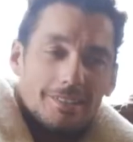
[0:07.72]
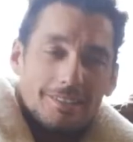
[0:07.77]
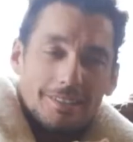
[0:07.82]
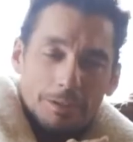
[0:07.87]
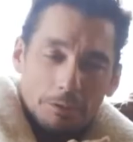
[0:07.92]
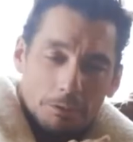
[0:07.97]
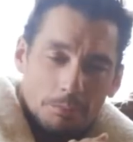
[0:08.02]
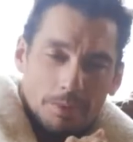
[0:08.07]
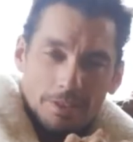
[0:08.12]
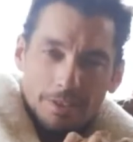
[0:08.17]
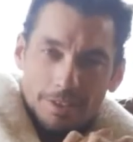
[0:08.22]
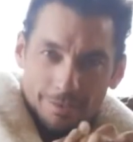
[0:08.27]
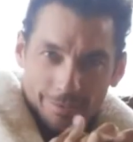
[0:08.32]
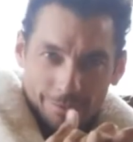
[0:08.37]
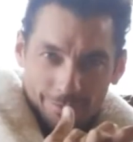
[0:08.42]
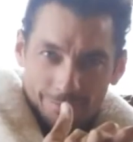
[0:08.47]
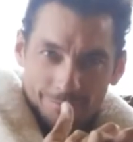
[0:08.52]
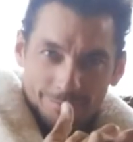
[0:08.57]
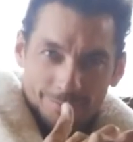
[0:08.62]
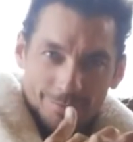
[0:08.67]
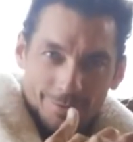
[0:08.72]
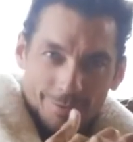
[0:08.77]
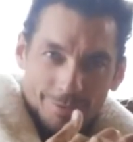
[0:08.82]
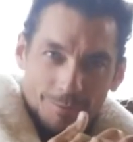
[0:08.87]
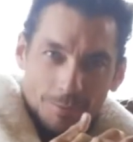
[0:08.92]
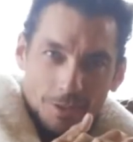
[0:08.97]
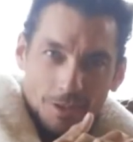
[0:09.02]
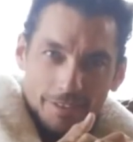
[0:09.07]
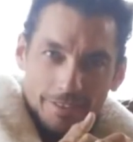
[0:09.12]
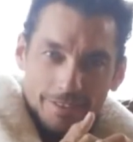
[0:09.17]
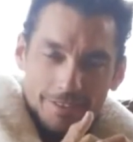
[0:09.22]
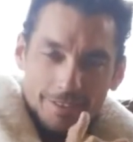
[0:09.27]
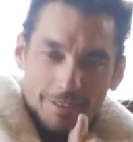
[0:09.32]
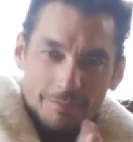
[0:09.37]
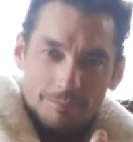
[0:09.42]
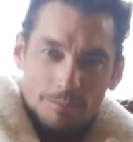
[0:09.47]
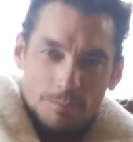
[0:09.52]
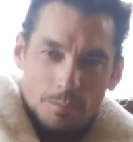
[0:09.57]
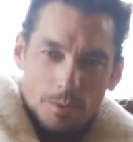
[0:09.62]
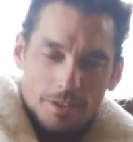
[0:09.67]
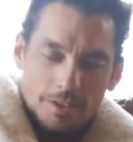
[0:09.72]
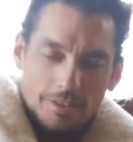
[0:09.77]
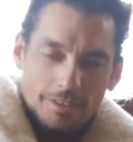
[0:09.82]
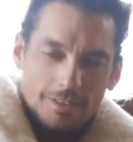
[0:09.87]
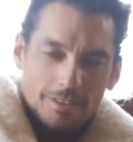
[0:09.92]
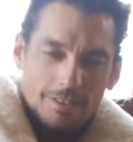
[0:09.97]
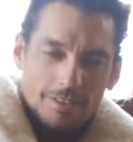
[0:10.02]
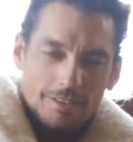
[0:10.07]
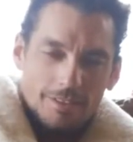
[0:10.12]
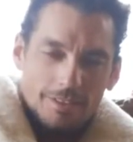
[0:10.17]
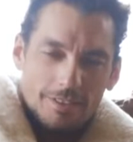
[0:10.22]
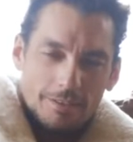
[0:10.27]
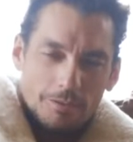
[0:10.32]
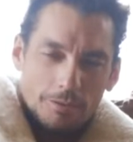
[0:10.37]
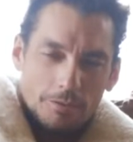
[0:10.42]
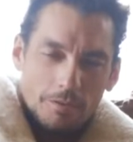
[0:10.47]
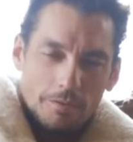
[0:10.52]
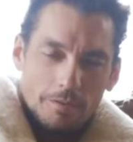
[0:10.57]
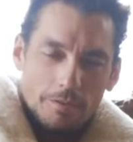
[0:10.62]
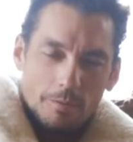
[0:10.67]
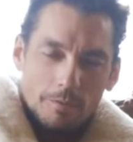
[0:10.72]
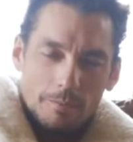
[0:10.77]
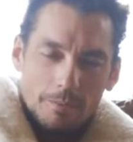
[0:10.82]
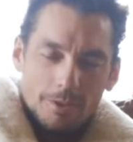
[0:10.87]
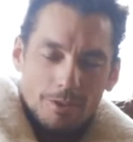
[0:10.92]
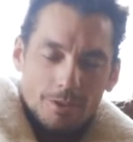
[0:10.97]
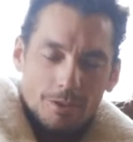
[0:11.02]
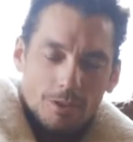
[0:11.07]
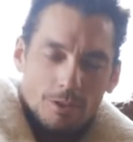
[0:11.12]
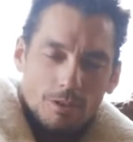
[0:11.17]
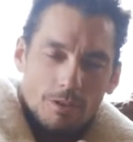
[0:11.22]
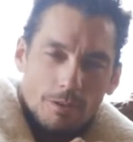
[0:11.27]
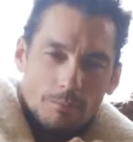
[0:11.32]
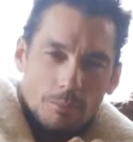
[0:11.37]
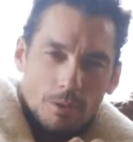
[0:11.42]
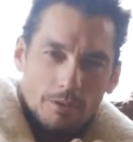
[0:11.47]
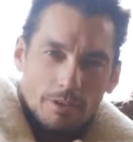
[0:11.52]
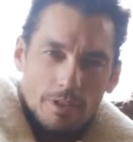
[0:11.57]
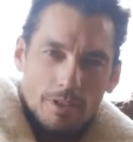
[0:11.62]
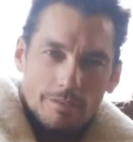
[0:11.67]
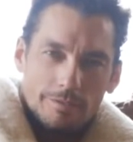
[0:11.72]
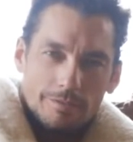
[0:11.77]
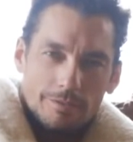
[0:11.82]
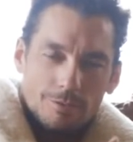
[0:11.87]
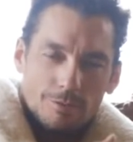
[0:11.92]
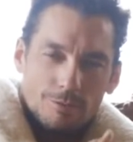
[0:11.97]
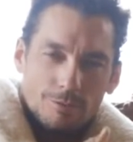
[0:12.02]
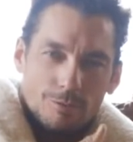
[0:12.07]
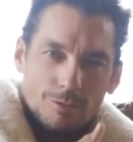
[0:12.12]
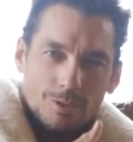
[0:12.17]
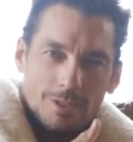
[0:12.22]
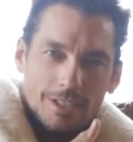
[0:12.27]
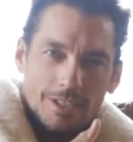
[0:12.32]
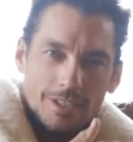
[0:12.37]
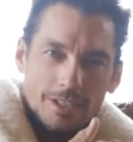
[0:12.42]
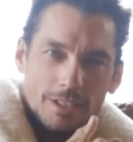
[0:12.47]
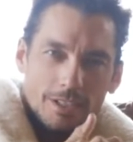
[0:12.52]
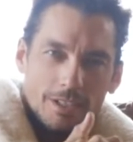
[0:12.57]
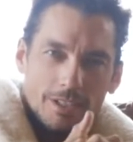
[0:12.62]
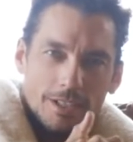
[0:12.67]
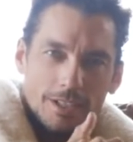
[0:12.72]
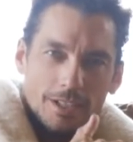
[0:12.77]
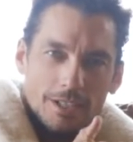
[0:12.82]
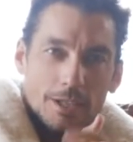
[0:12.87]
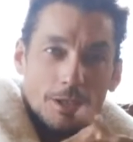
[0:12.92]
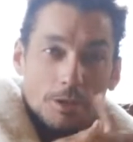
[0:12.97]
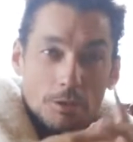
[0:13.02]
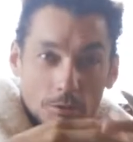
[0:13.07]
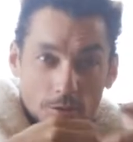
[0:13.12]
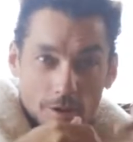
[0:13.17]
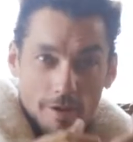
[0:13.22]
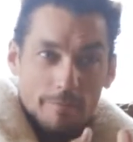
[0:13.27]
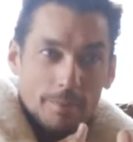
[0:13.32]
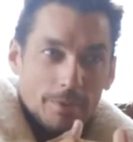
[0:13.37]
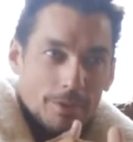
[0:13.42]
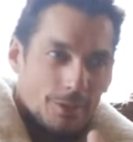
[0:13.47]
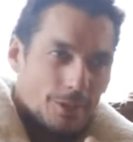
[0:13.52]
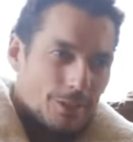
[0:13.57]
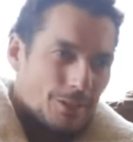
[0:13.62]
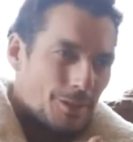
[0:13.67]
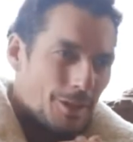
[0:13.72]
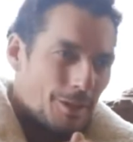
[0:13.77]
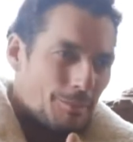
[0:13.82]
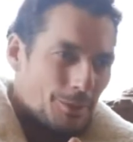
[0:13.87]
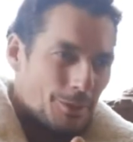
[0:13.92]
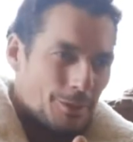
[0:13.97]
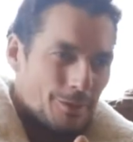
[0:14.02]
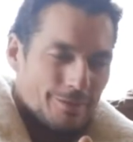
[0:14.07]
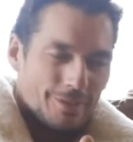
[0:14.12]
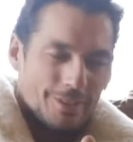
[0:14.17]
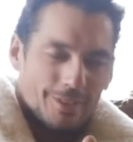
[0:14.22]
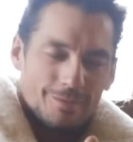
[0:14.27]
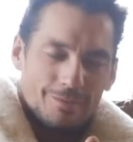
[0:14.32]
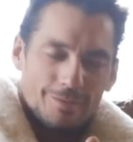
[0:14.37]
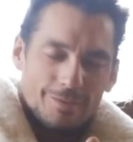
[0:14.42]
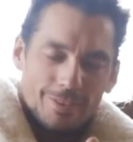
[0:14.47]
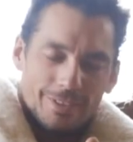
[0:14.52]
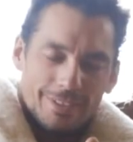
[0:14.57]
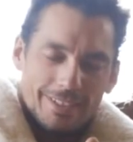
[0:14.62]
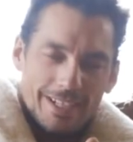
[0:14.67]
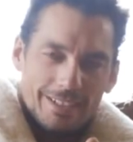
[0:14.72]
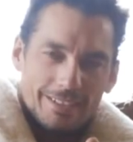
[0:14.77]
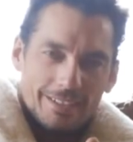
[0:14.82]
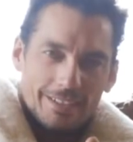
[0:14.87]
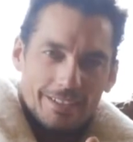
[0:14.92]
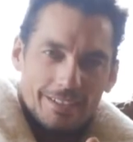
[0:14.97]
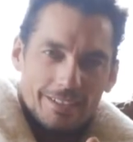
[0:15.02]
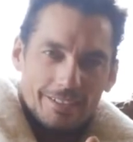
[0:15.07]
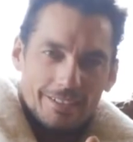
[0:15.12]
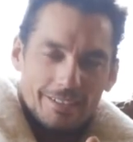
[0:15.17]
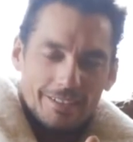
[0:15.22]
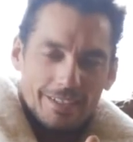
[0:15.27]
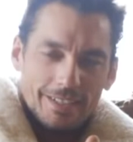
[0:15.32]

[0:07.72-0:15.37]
It's a little bit different from last time, which is exciting because obviously we've been doing light blue now for, or I've been doing light blue for 10 years.